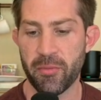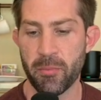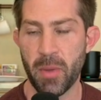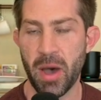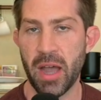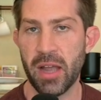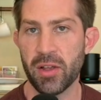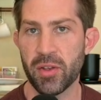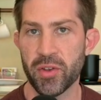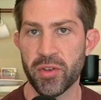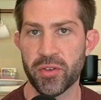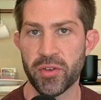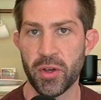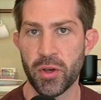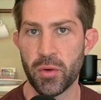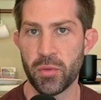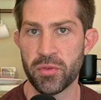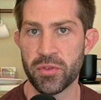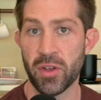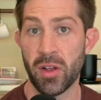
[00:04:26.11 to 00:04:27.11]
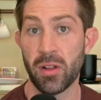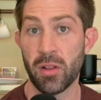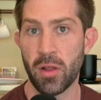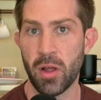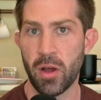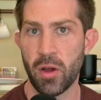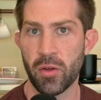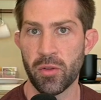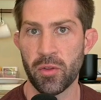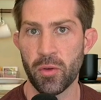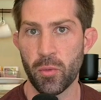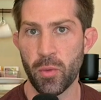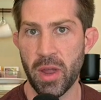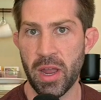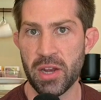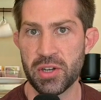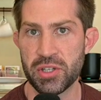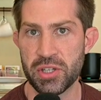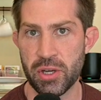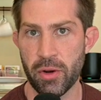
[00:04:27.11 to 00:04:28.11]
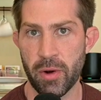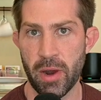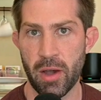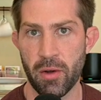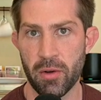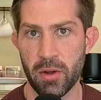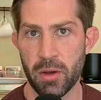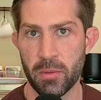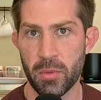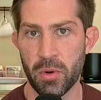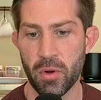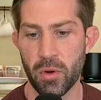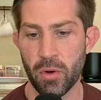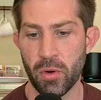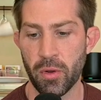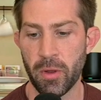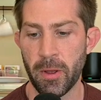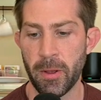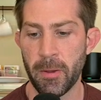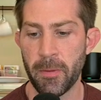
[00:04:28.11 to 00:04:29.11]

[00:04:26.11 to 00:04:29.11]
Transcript: milestones along the way to your outcome goal